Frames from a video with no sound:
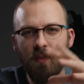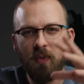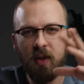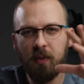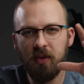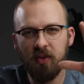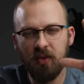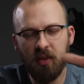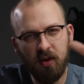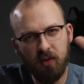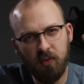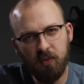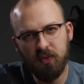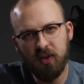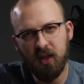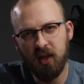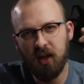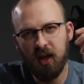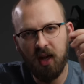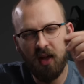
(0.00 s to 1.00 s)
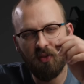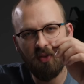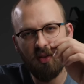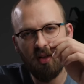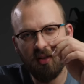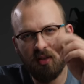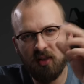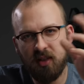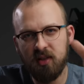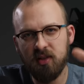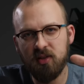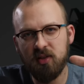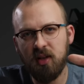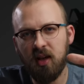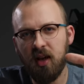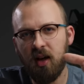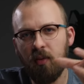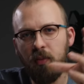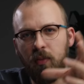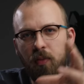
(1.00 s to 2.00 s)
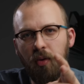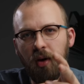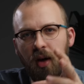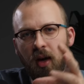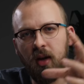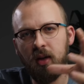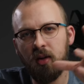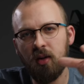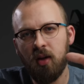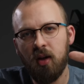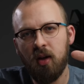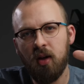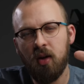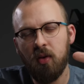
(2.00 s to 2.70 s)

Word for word: I mean, they had the TCL brand